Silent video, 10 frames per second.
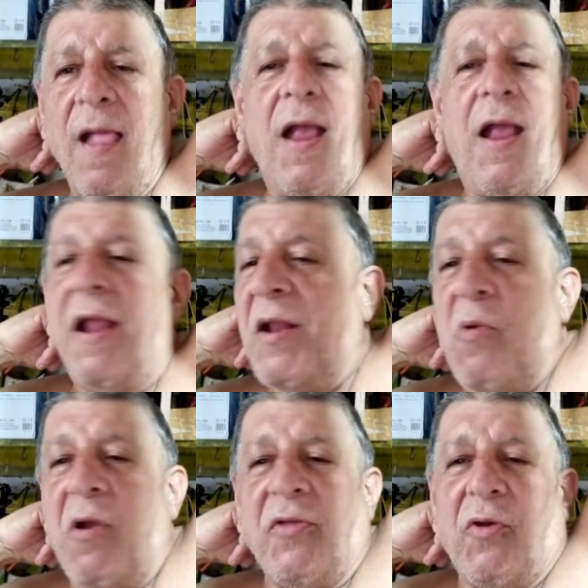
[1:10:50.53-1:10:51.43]
Any
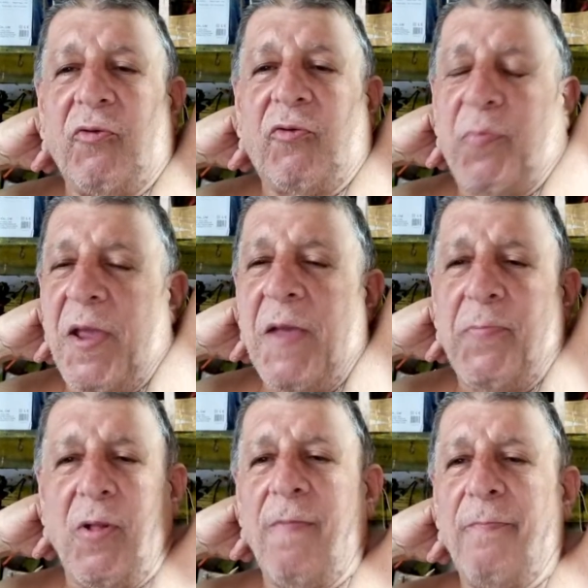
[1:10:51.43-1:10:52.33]
one of those
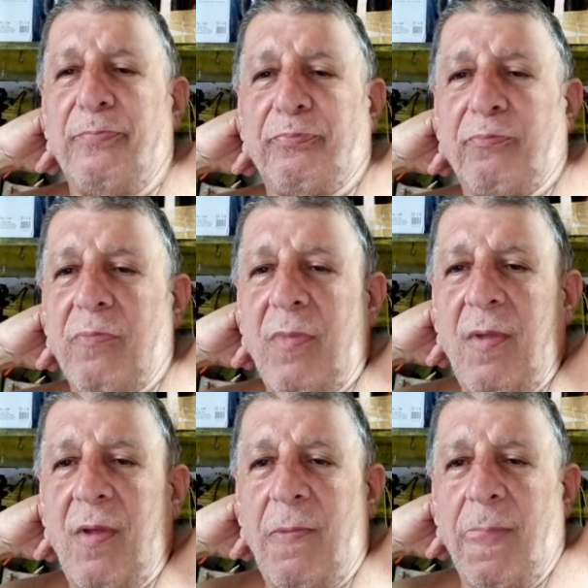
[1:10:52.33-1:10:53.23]
people
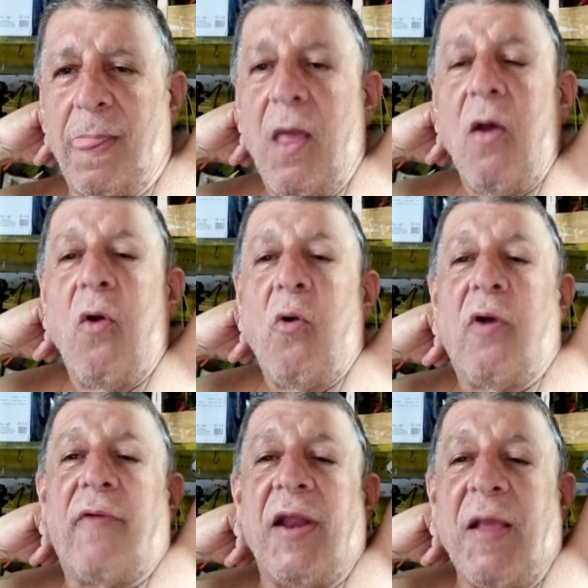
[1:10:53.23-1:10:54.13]

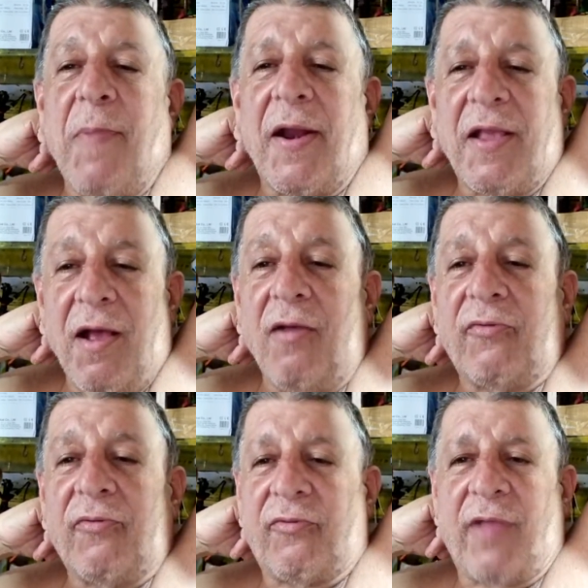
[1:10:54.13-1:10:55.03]
or anybody
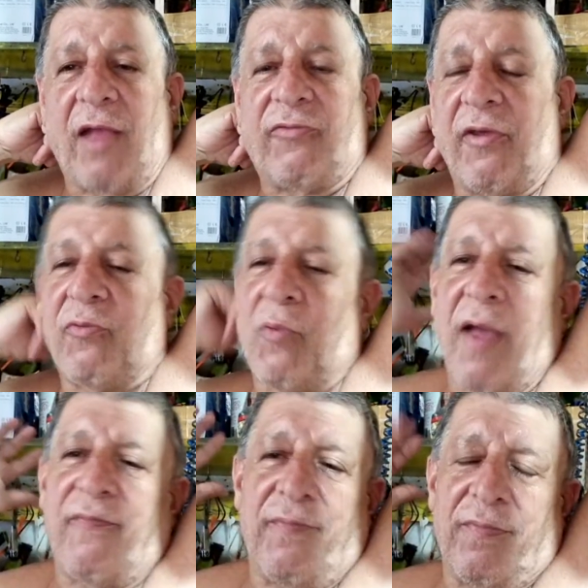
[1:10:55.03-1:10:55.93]
else that says, well,
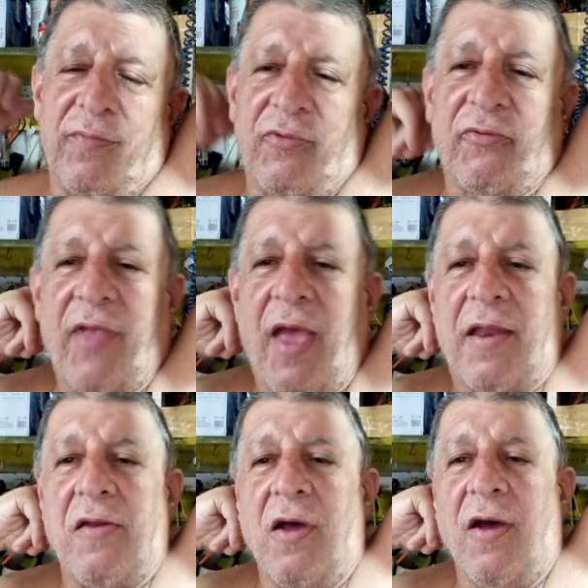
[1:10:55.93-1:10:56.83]
I've just had
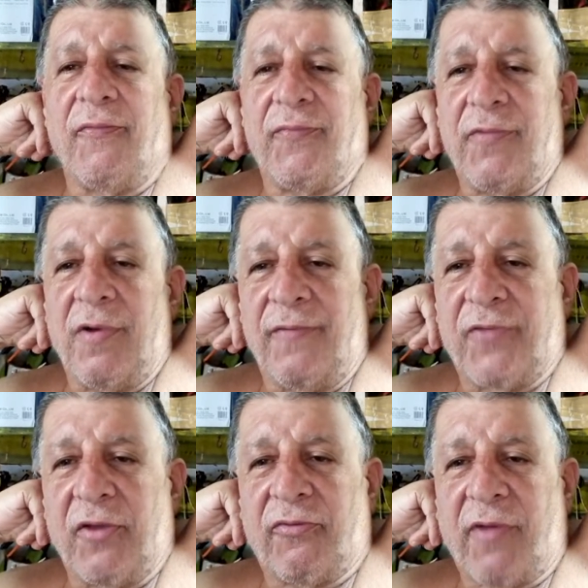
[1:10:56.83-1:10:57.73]
enough of
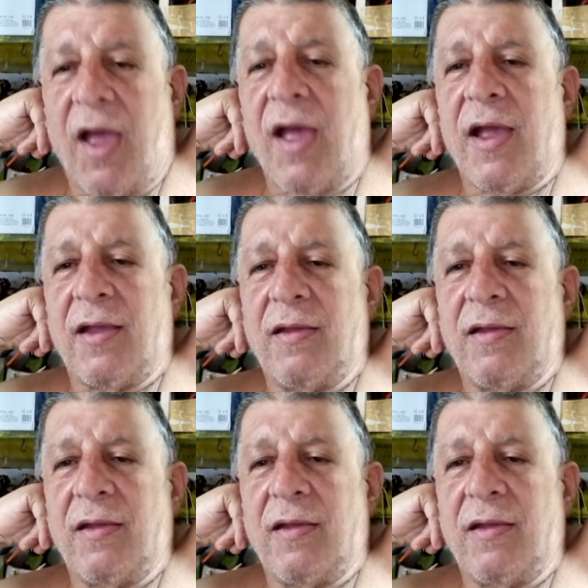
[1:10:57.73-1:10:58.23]
this guy,